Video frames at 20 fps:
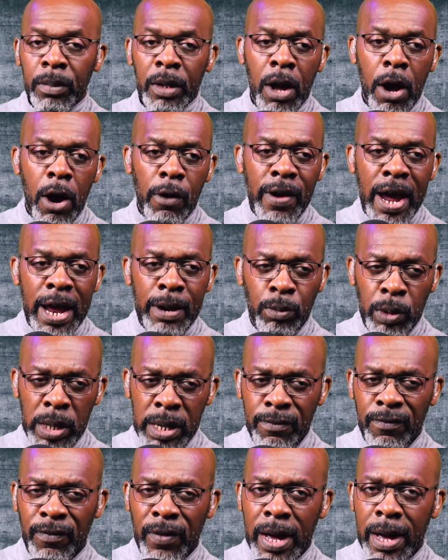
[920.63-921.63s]
All right,
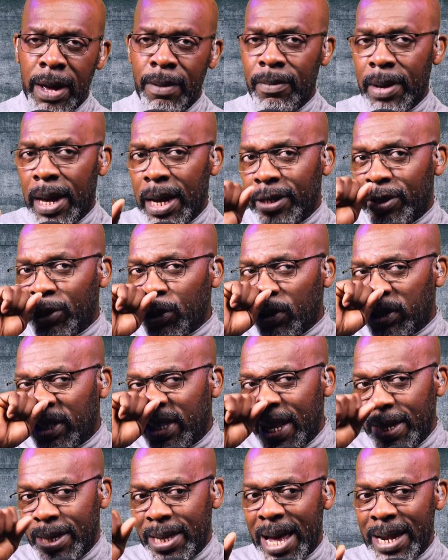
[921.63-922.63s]
we've
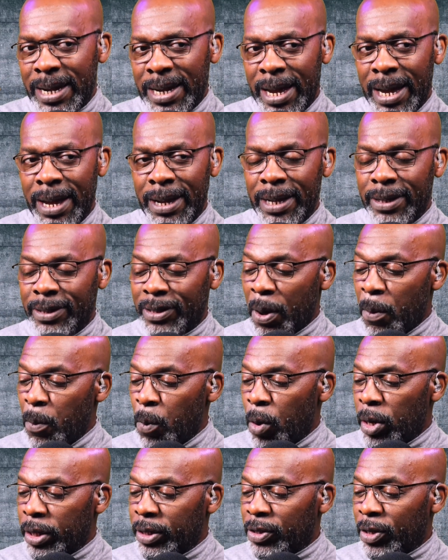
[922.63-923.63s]
exhausted that
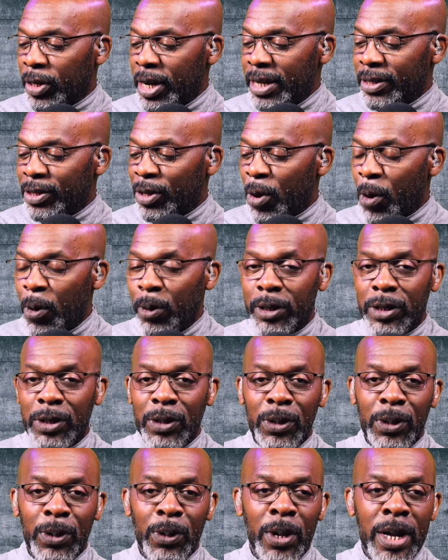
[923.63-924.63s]
somewhat. So let's go
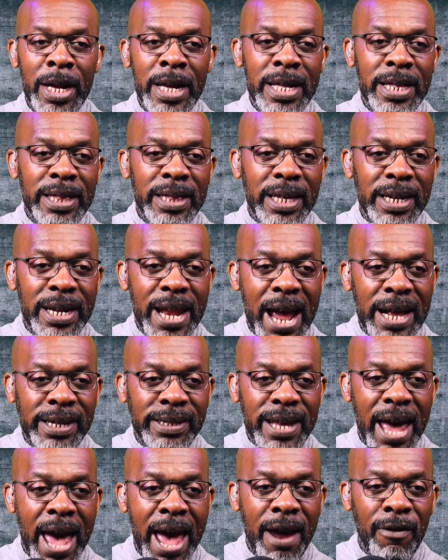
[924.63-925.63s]
to the next
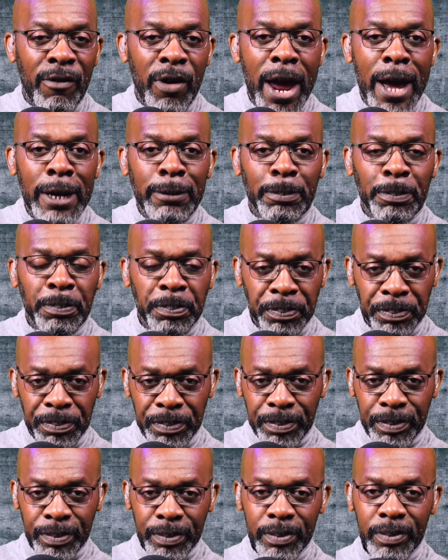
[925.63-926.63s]
area.
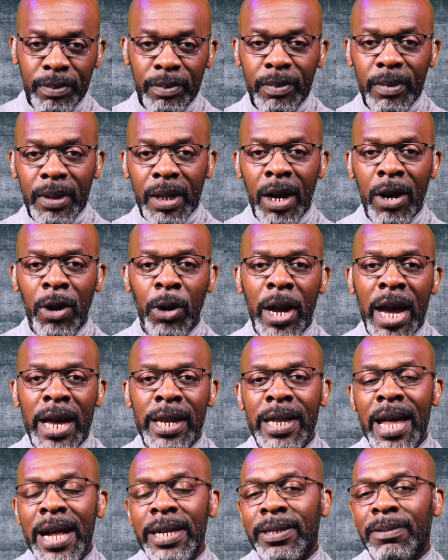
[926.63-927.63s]
Okay, and
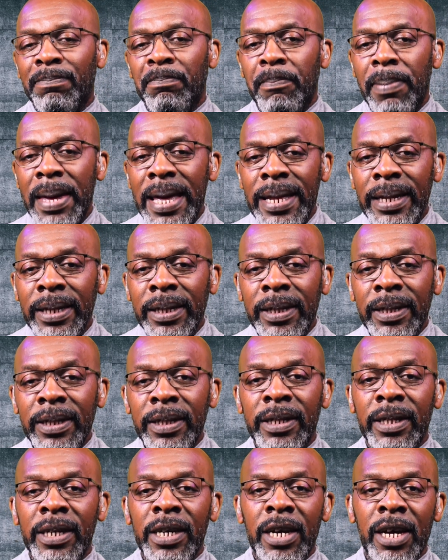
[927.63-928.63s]
that's
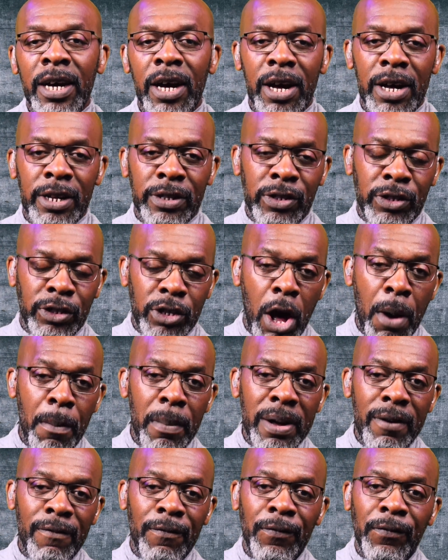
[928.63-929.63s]
build a
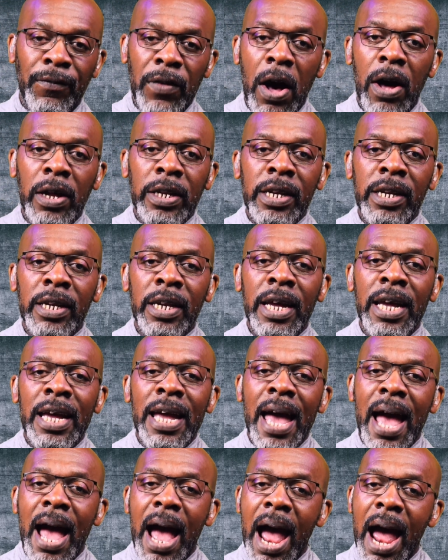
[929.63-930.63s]
summer fun
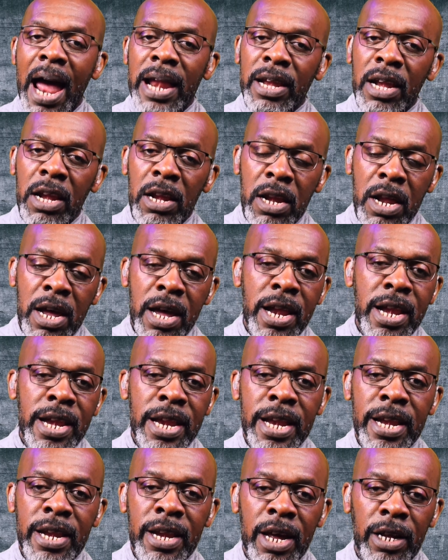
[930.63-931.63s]
and
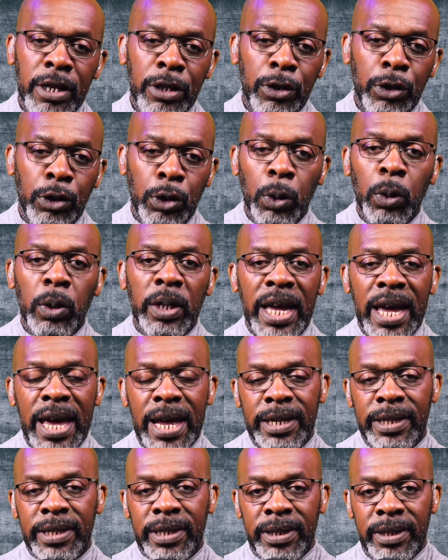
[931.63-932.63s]
learning
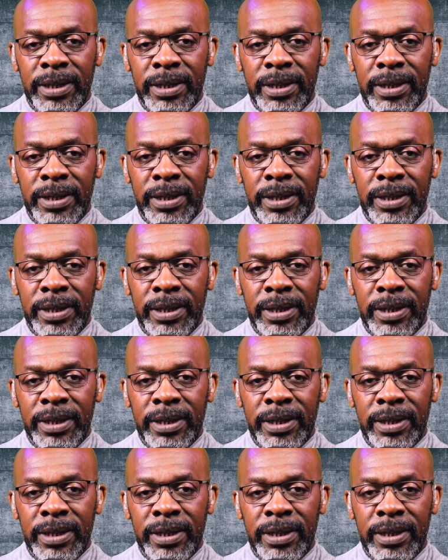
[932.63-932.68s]
toolkit.